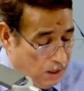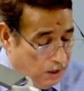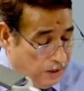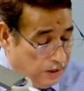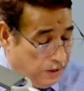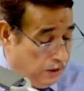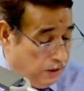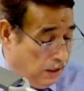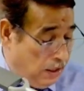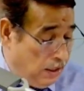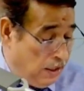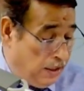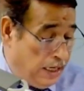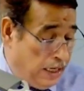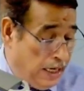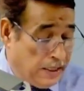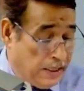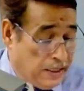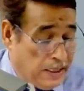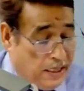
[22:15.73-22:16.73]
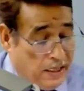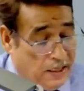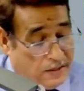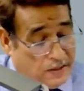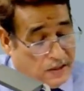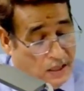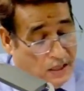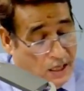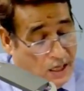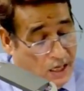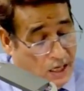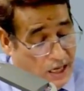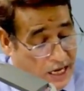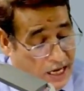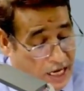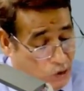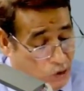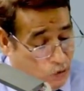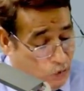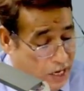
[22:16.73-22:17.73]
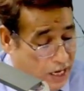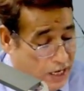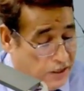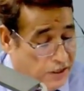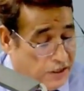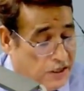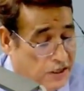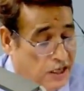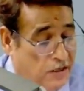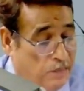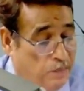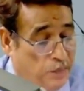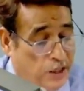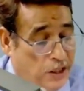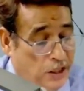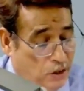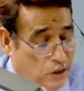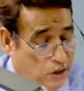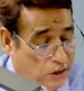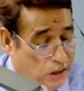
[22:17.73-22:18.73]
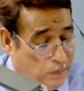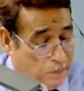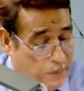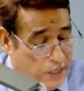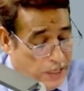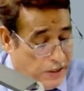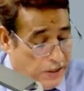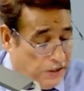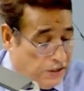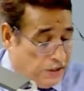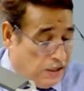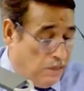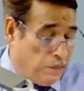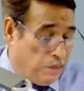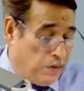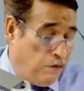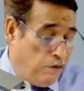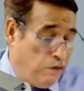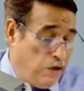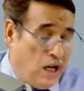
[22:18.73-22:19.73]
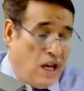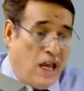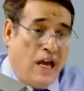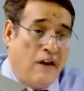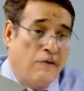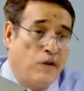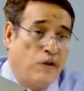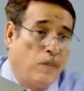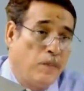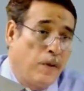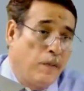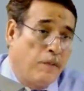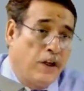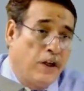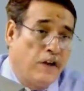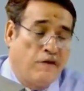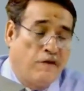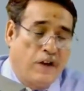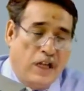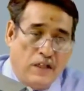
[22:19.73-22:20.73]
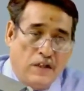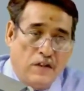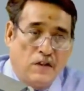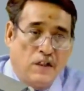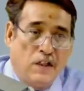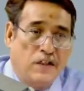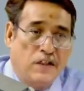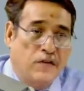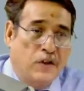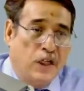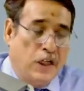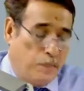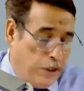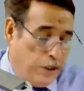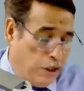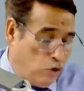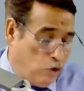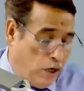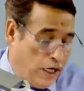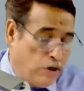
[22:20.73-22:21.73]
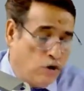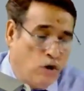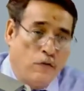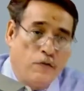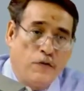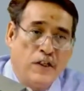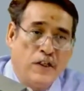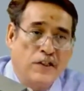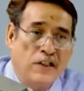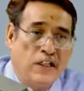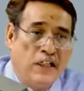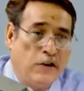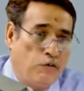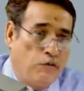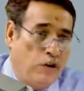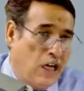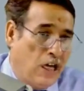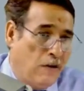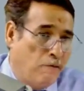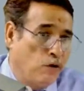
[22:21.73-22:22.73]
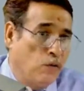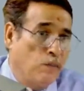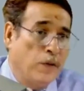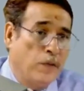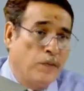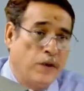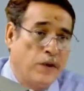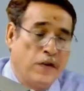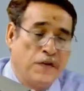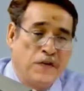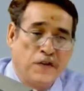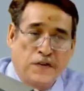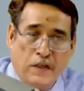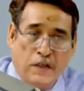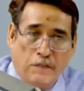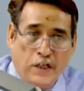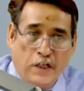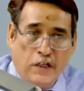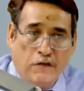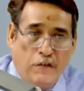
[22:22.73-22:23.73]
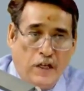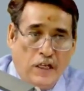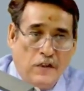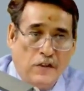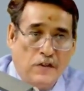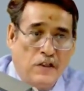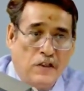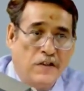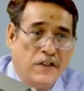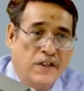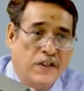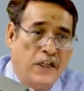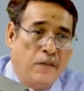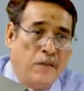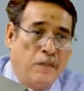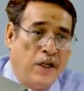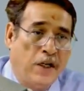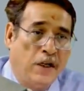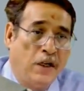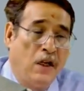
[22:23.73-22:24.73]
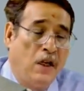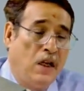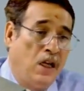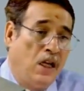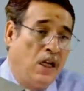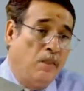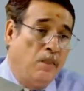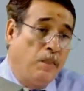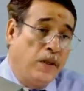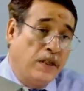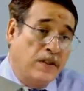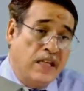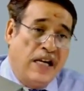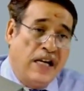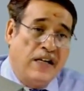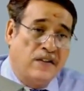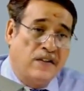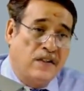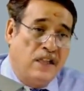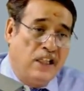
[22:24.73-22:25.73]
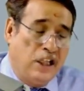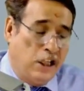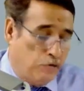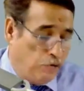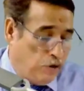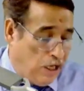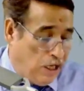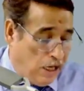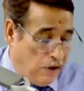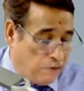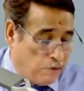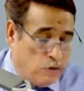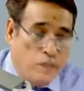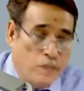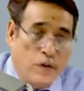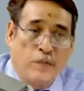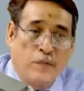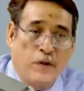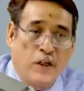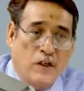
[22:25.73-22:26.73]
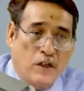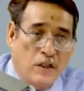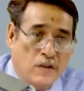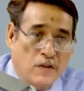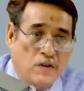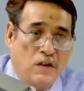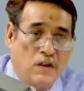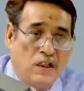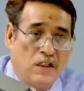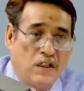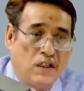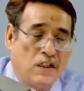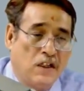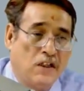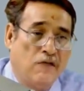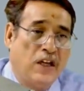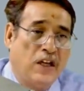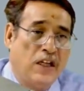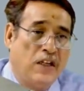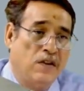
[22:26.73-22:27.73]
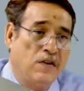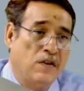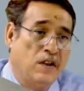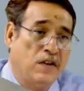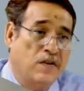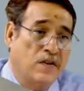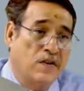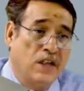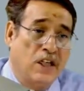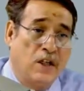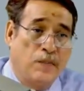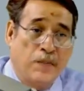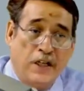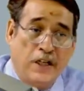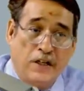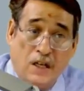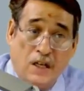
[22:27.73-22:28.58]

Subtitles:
In that case, acquirer company or the parent company will have to prepare financial statement. Quite obviously, it will have to prepare the separate financial statement, and besides that, it will have to prepare consolidated financial statement.